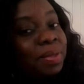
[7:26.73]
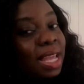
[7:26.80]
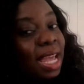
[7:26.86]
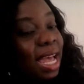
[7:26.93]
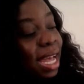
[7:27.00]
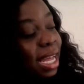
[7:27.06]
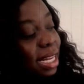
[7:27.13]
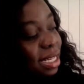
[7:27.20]

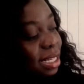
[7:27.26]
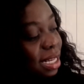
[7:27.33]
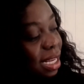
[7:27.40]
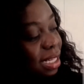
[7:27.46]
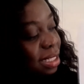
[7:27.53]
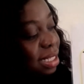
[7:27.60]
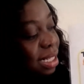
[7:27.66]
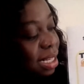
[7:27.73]
And
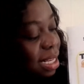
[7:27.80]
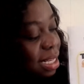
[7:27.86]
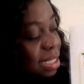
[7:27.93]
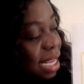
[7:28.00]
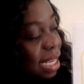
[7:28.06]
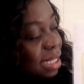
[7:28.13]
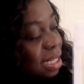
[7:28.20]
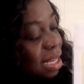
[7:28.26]
as I
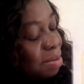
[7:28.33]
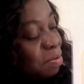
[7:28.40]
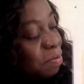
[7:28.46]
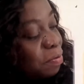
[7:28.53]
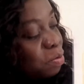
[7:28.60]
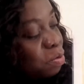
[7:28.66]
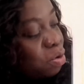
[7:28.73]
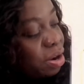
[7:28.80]
said
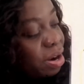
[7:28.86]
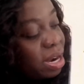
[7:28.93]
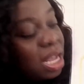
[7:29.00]
before,